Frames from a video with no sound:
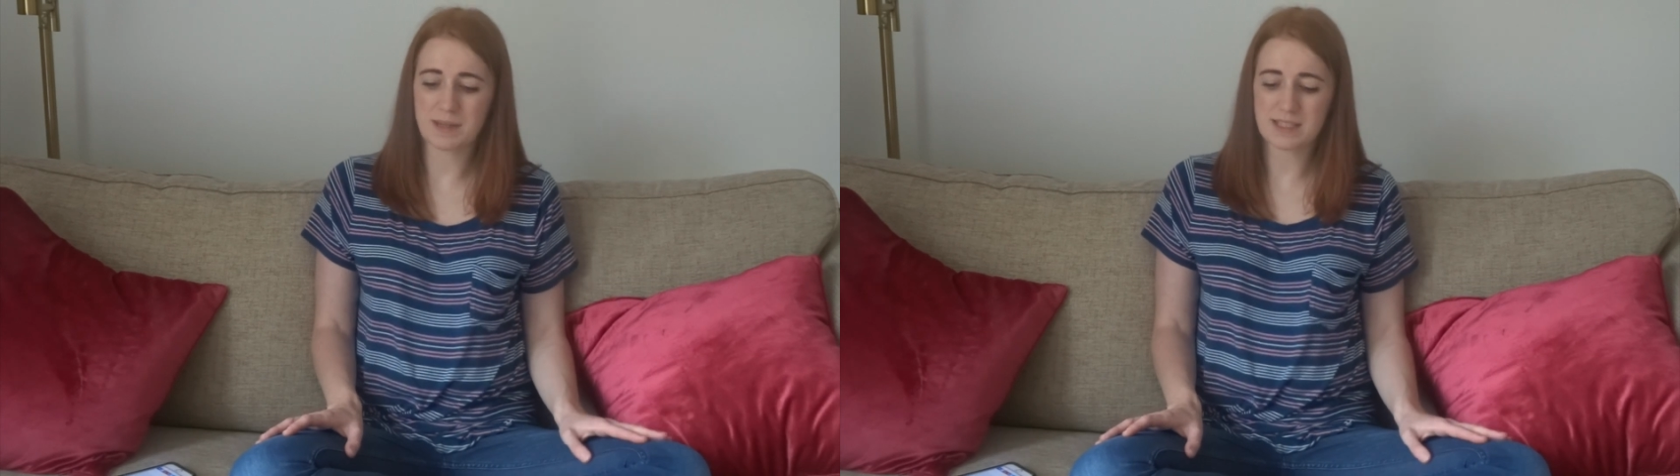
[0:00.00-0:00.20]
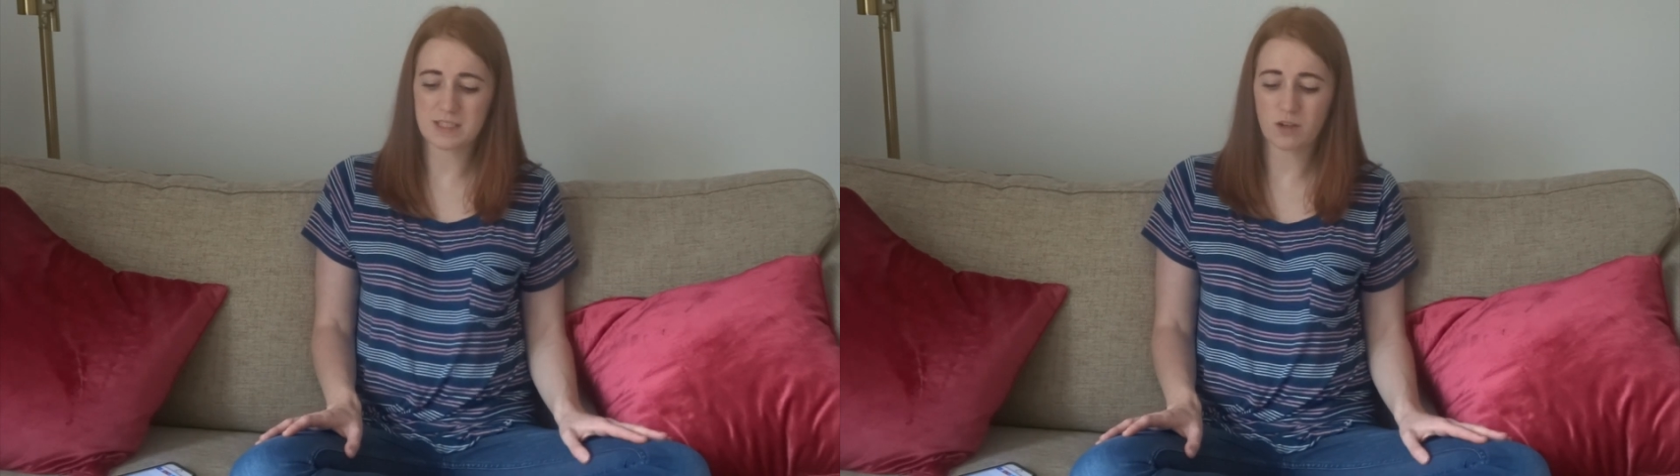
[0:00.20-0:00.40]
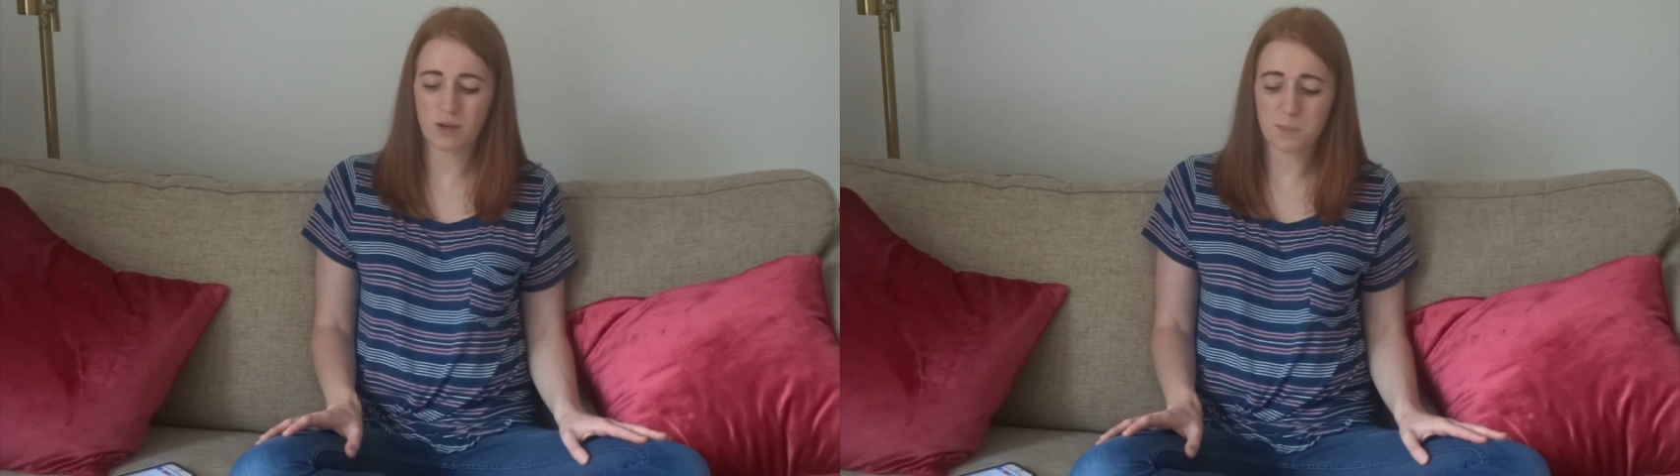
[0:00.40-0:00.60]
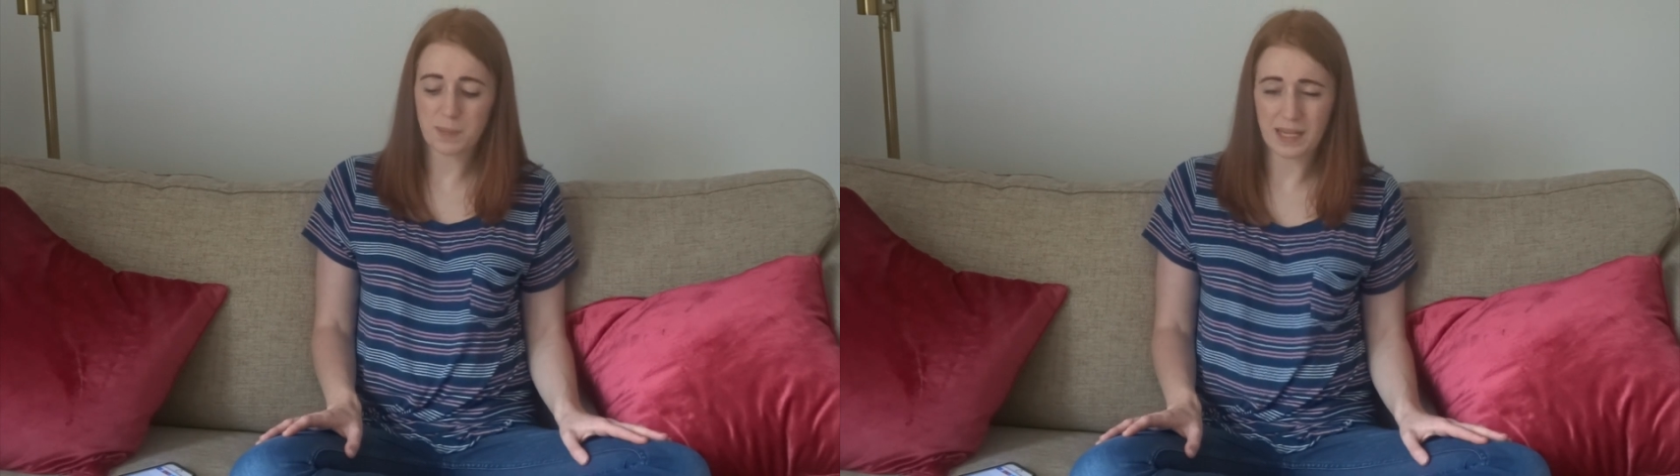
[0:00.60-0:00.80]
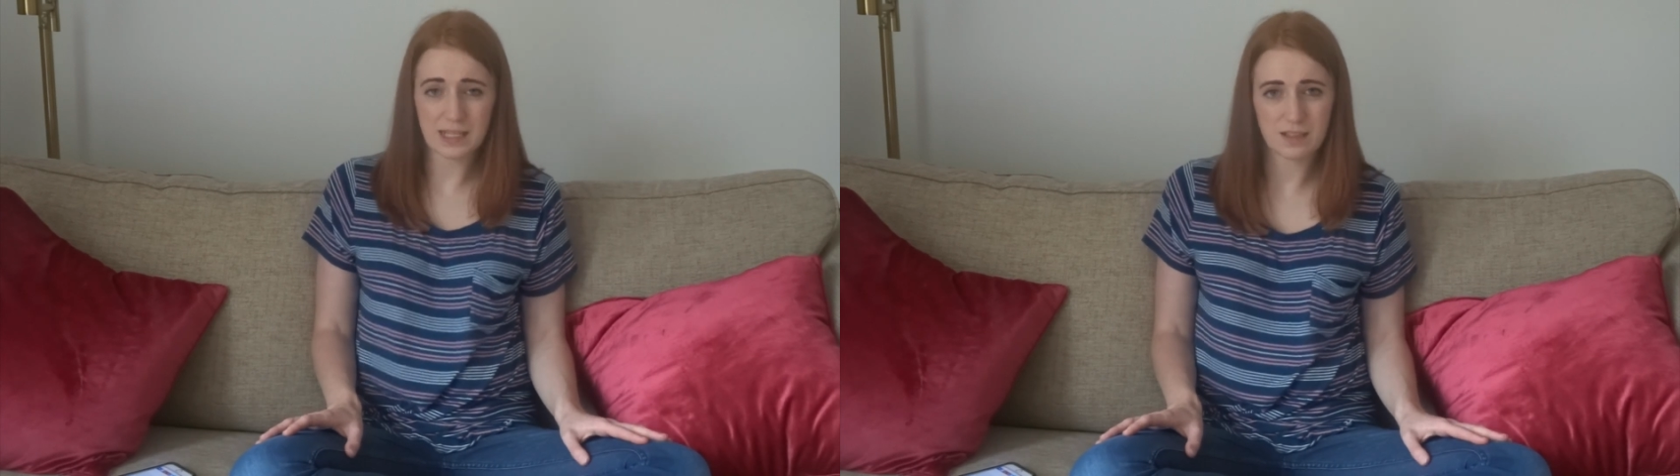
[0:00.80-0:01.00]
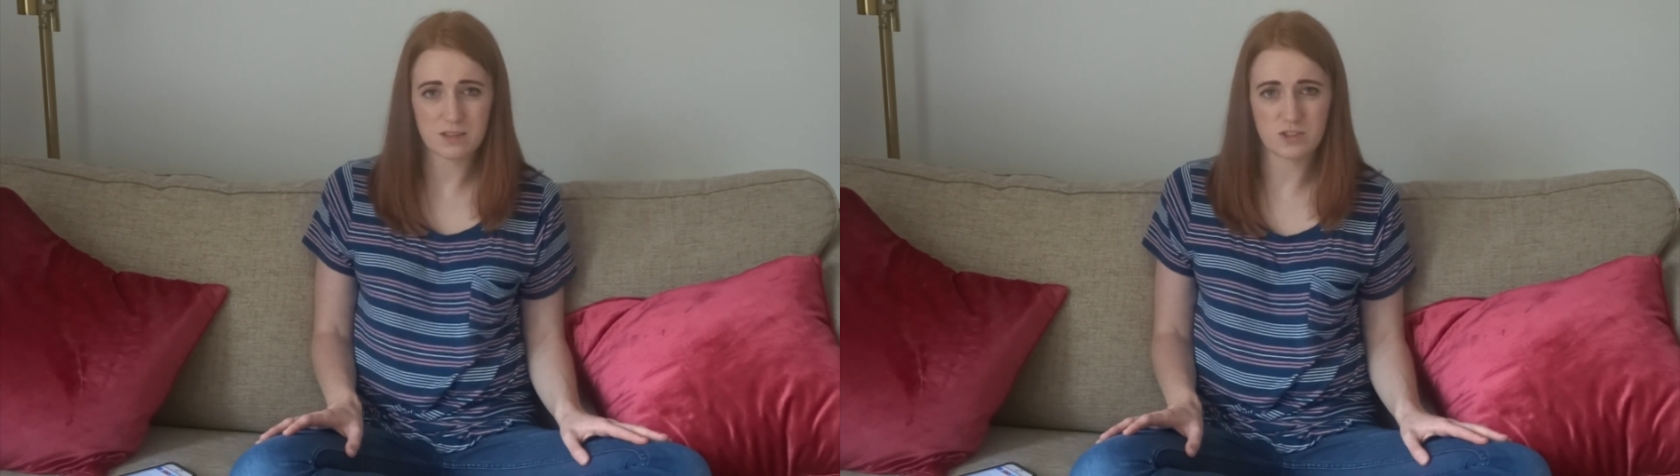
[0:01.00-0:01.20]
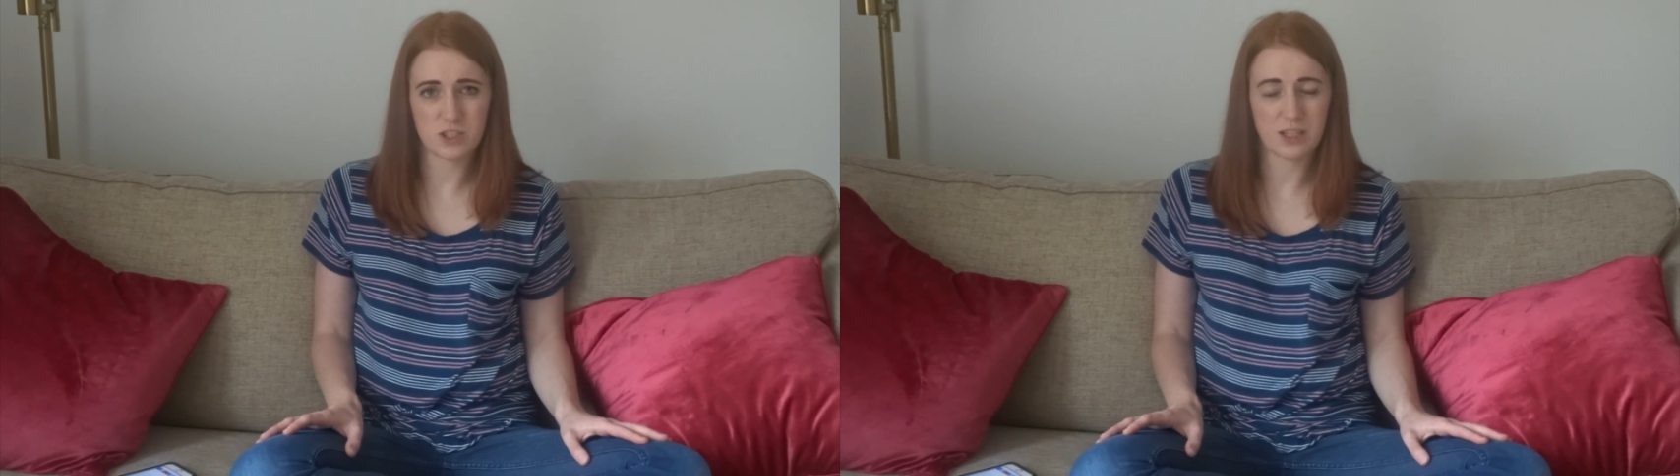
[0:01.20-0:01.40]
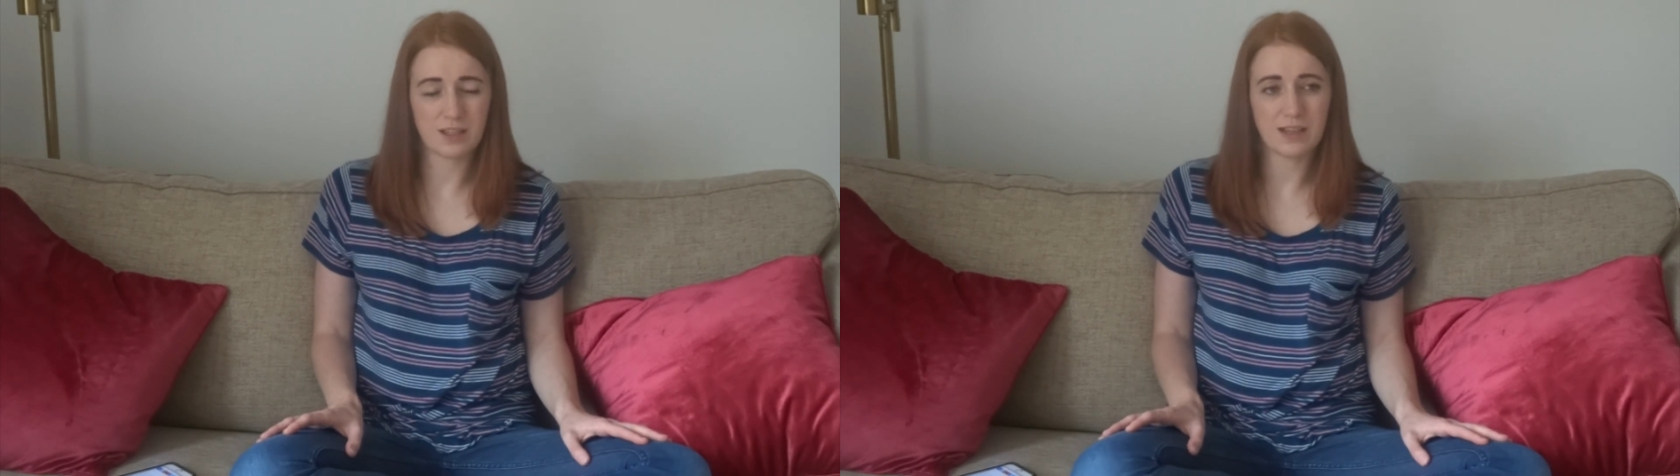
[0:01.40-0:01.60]
He's not a big
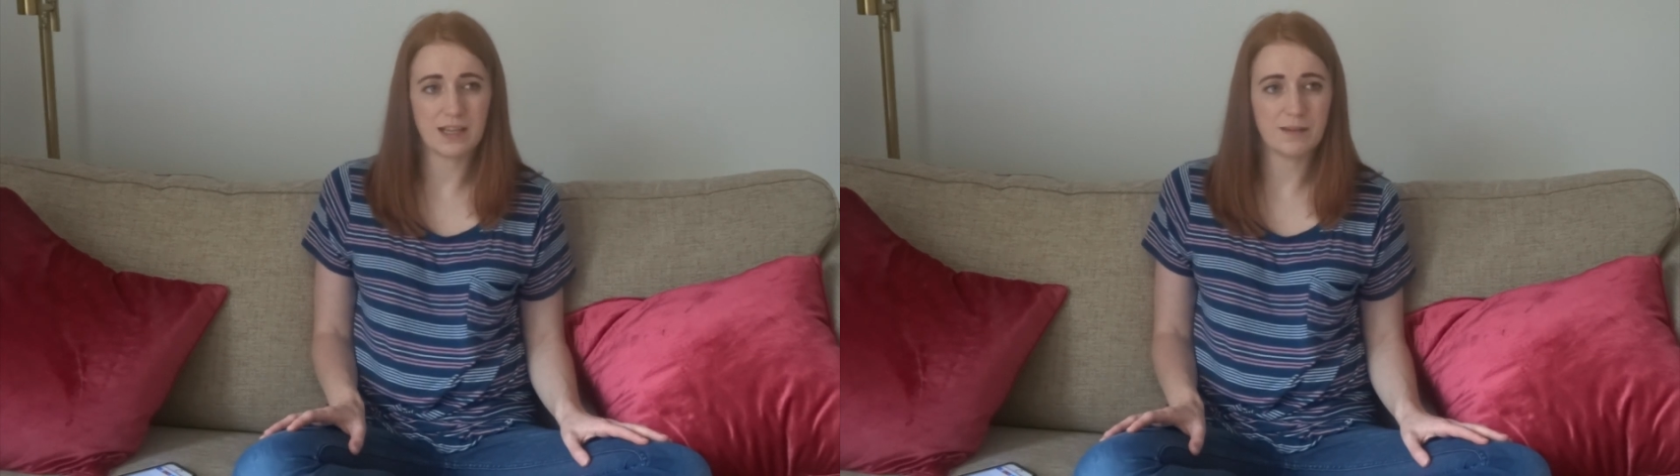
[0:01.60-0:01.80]
luncher.